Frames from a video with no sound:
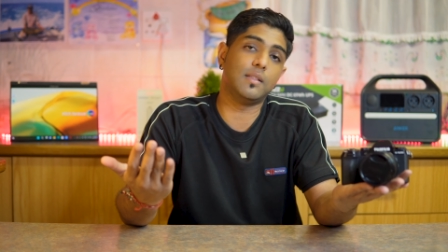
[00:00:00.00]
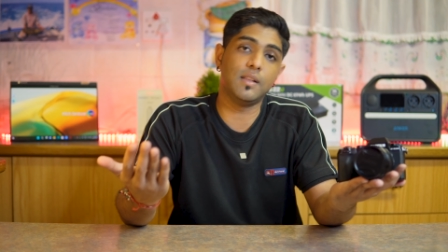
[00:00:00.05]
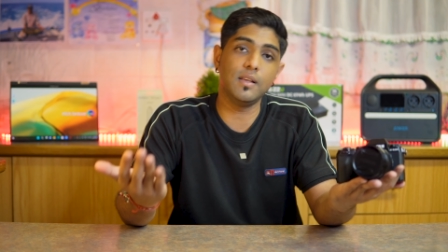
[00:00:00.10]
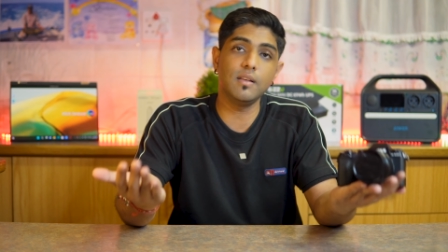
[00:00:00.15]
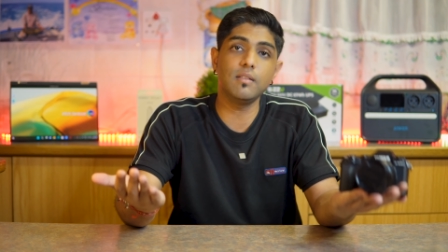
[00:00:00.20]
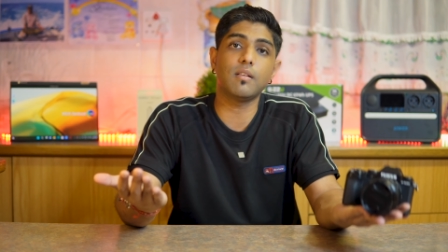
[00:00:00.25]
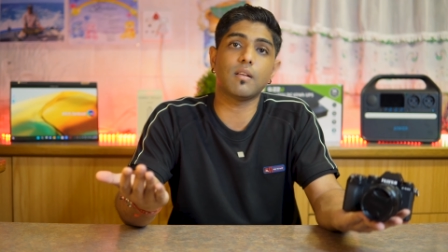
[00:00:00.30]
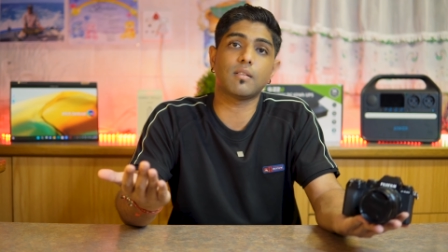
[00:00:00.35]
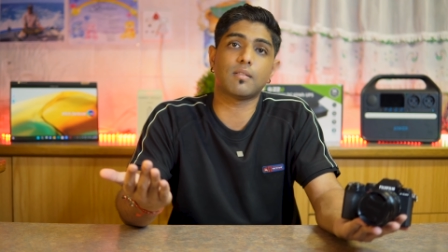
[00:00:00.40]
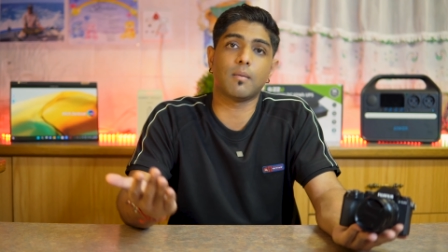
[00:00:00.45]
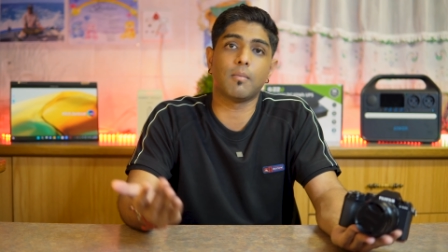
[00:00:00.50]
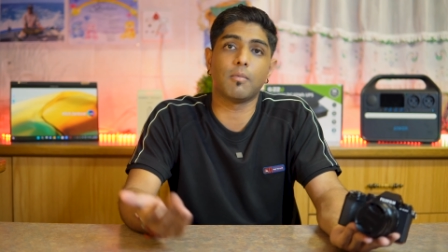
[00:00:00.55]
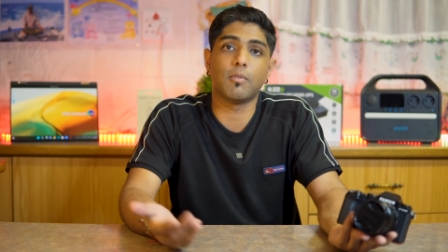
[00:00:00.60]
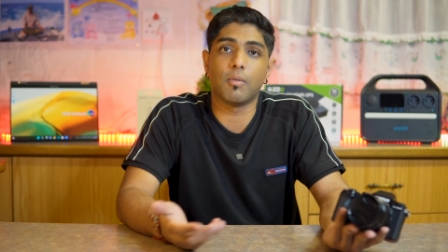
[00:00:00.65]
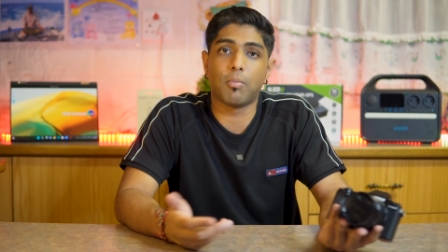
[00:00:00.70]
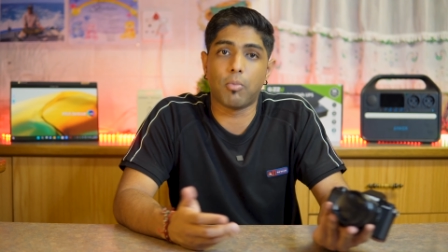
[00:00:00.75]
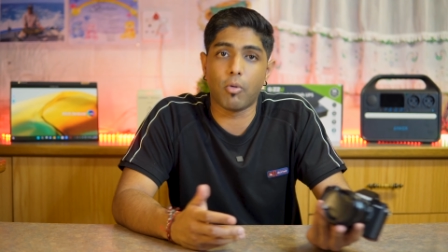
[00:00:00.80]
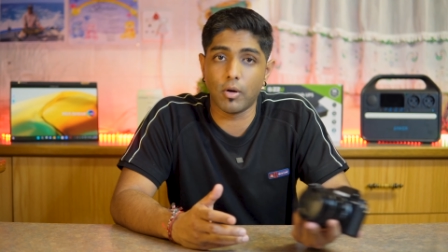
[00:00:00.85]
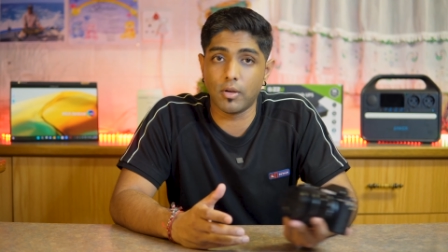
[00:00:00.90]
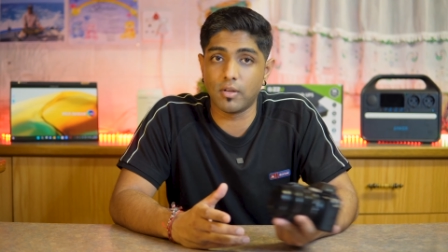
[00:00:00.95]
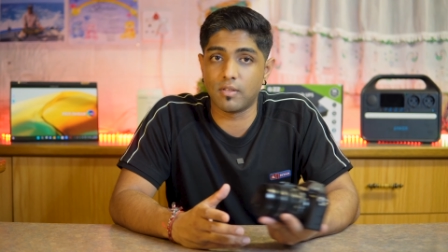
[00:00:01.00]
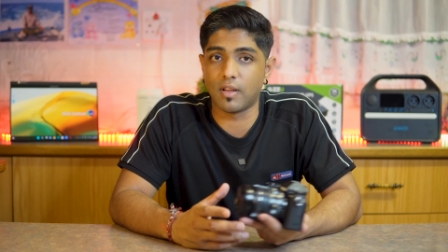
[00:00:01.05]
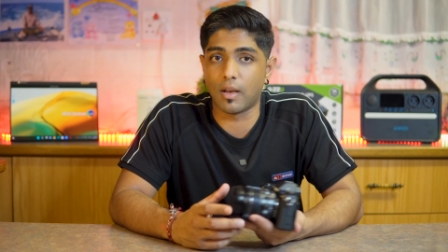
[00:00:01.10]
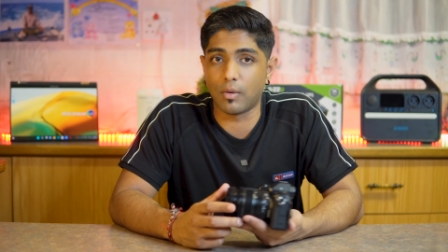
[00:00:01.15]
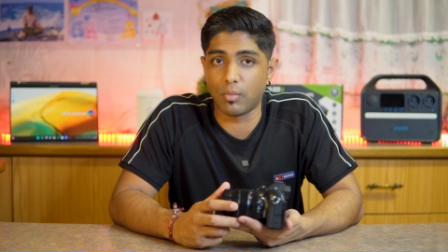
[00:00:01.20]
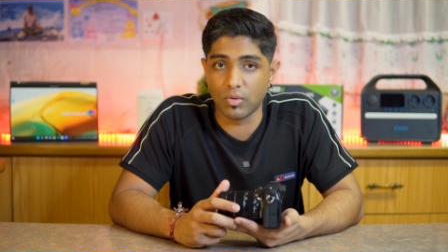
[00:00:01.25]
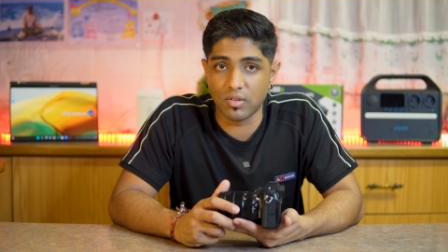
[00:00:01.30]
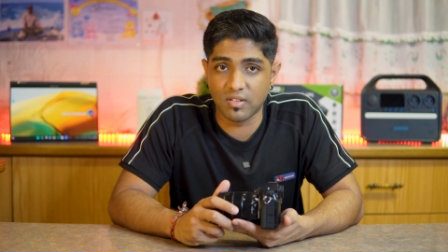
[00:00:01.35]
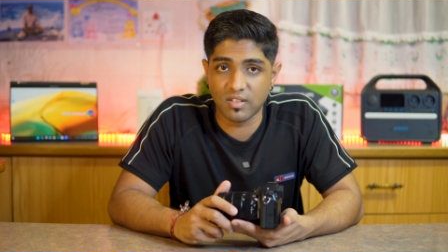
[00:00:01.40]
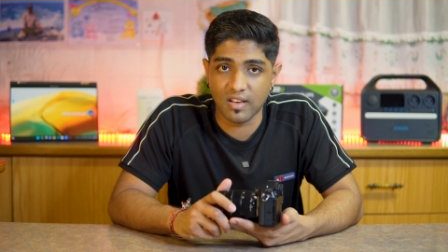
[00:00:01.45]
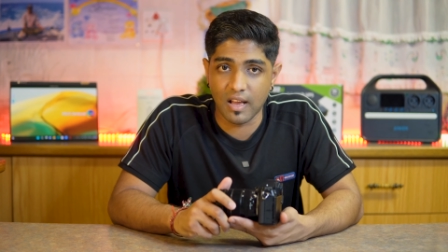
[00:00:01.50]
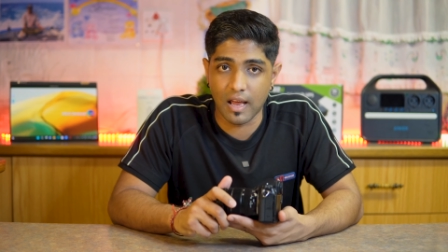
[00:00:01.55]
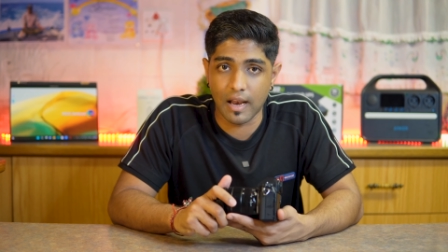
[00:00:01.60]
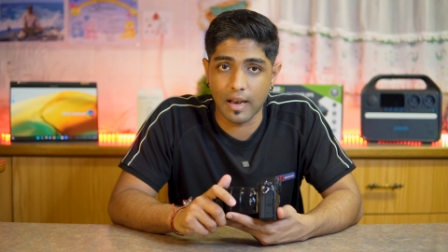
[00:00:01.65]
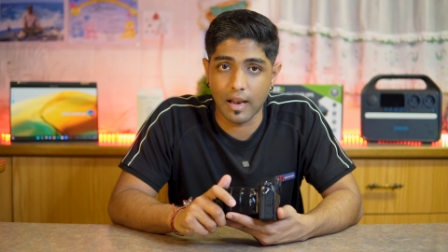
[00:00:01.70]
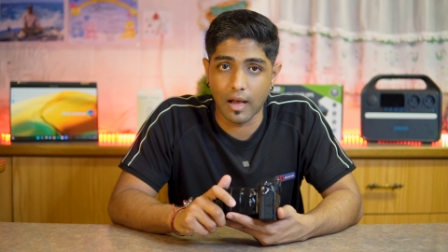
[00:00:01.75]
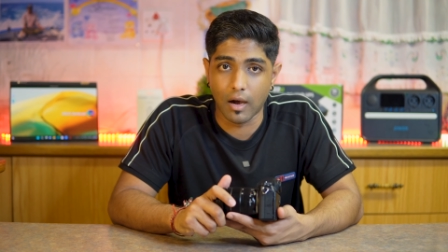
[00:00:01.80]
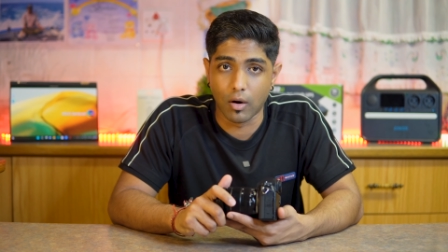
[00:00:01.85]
These are some of the points that would stand